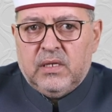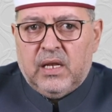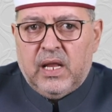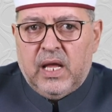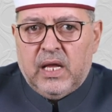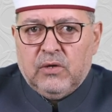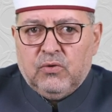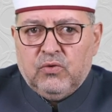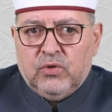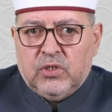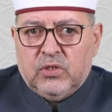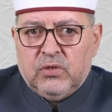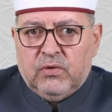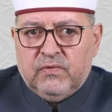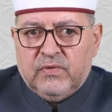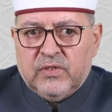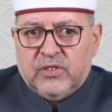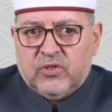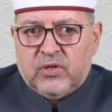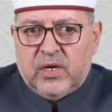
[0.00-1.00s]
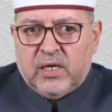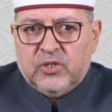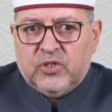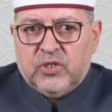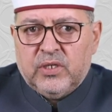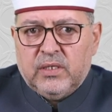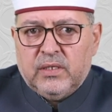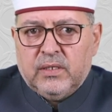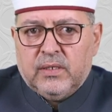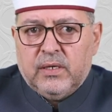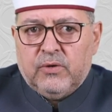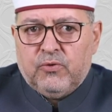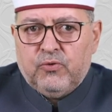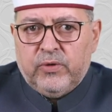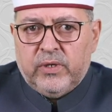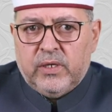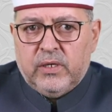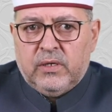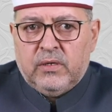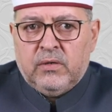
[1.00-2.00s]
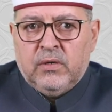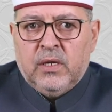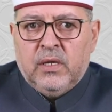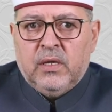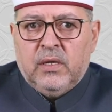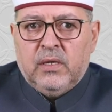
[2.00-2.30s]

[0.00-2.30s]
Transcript: language of instruction, career